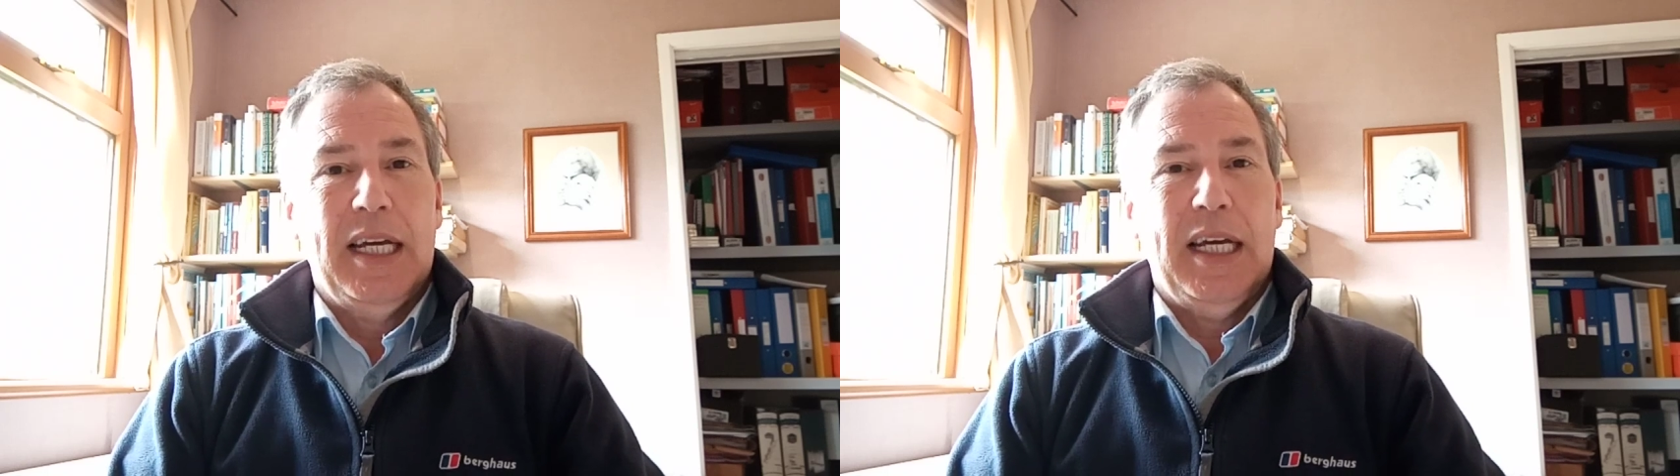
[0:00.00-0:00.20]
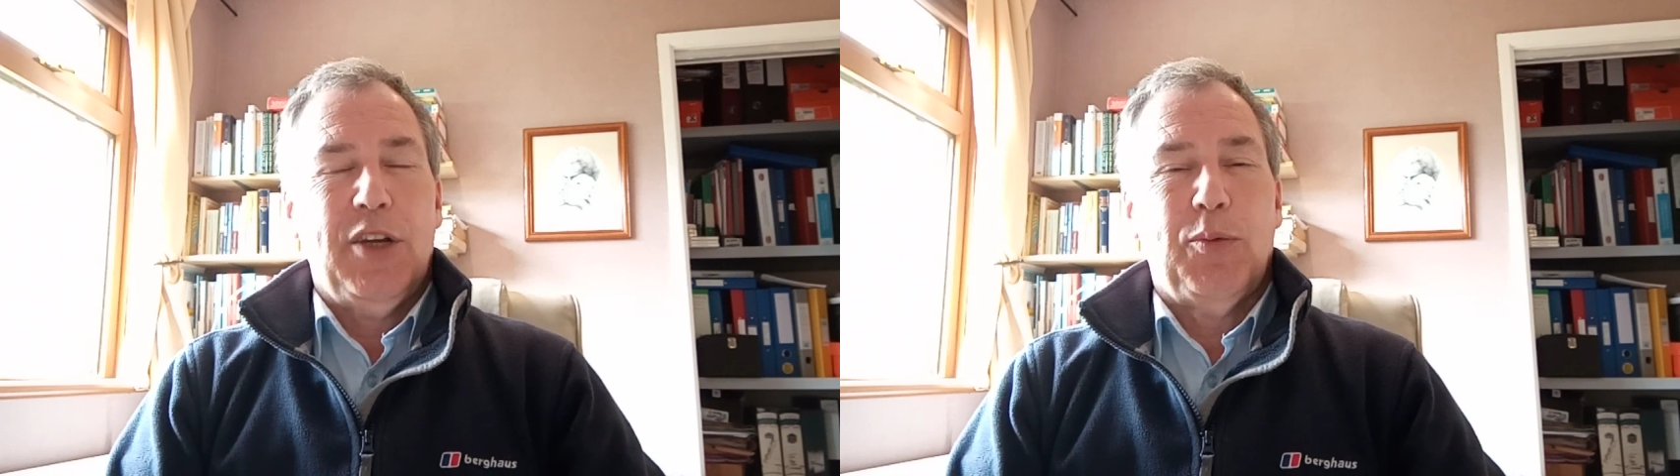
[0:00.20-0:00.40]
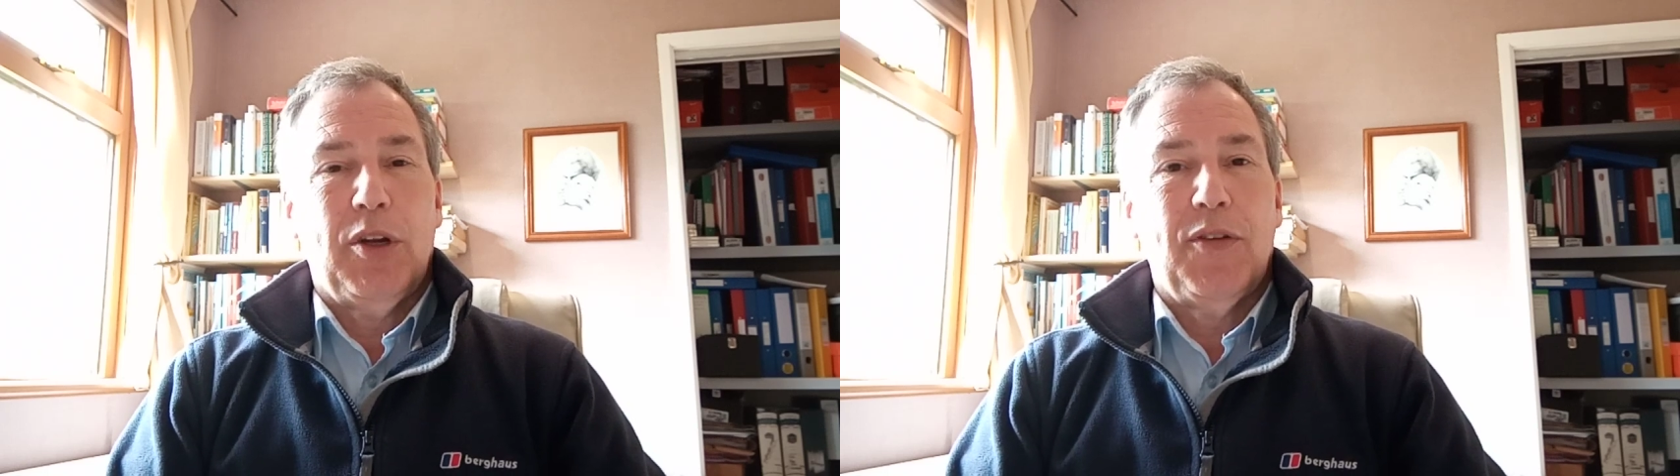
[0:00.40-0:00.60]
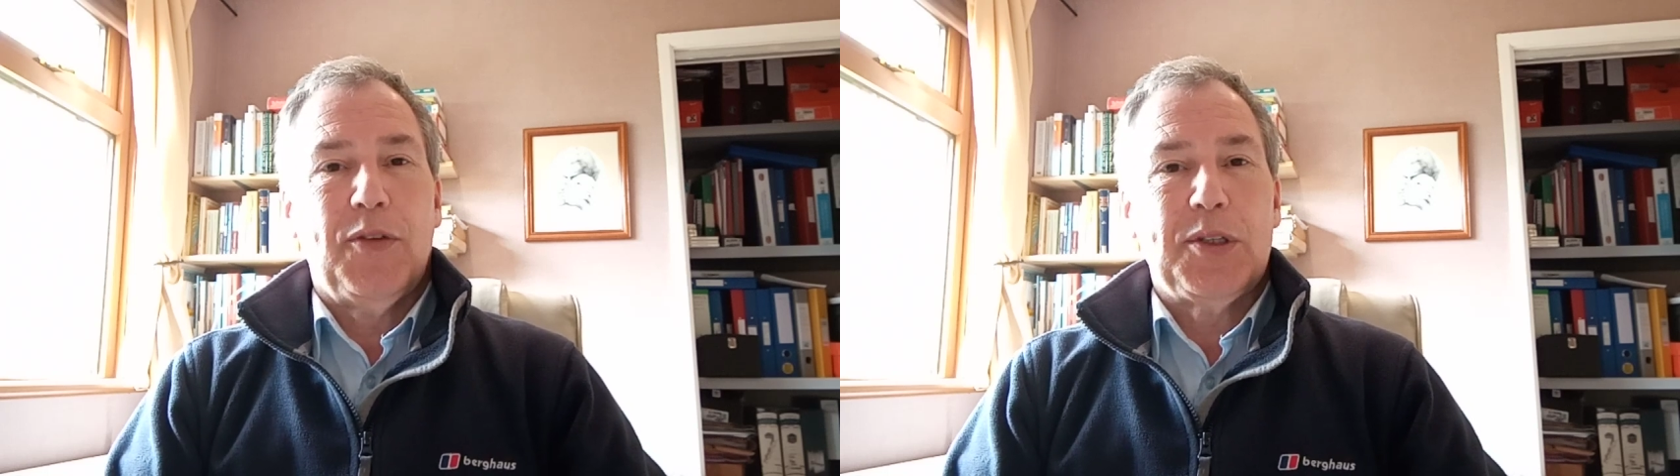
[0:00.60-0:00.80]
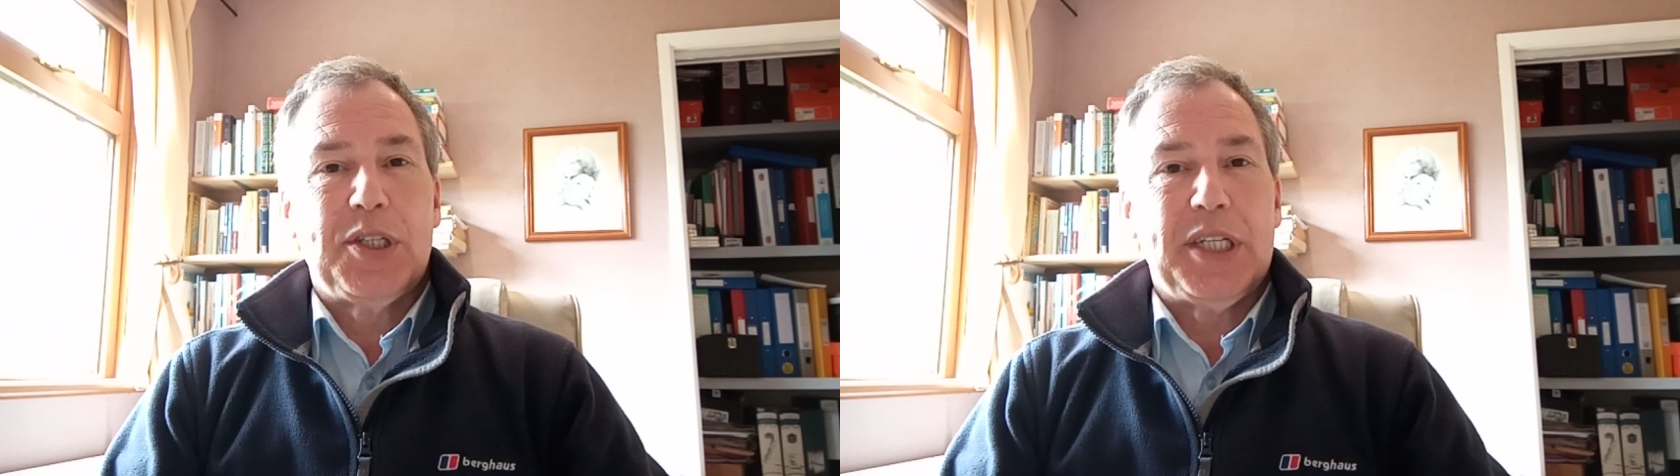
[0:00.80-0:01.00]
It's
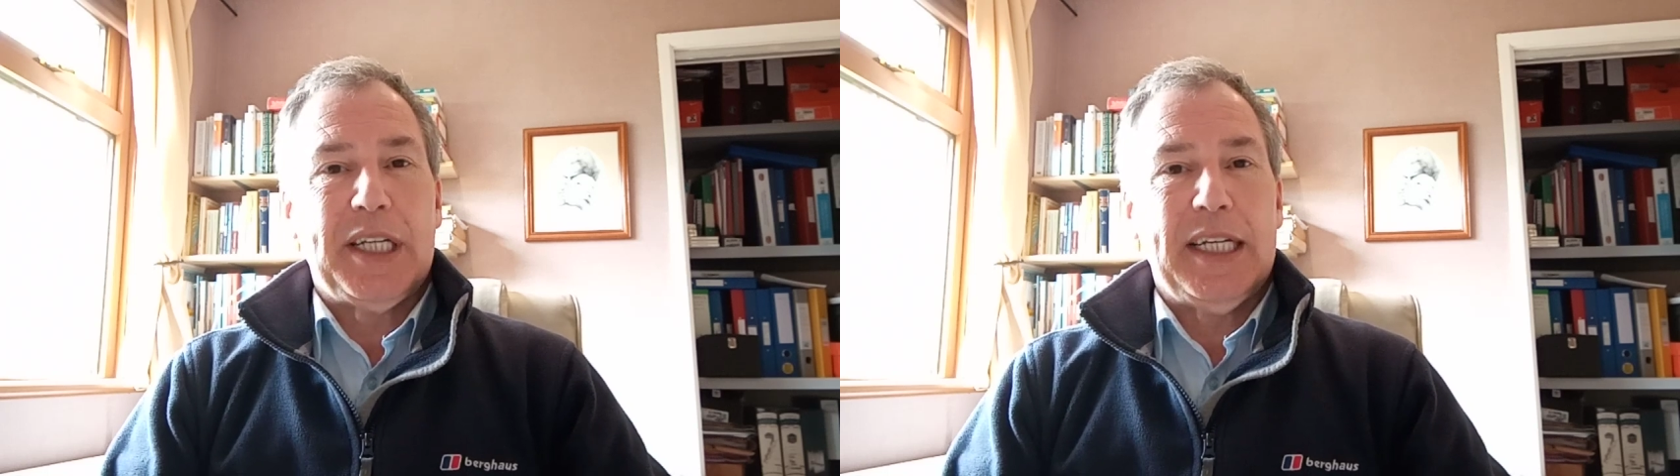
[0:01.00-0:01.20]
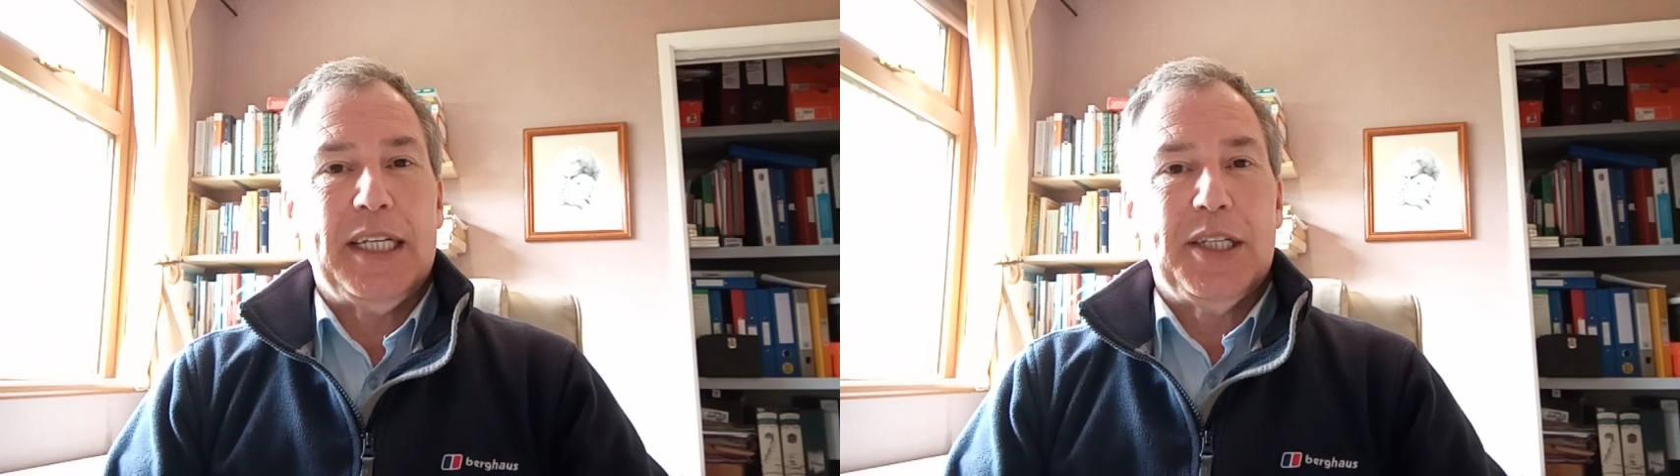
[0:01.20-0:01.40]
wonderful to see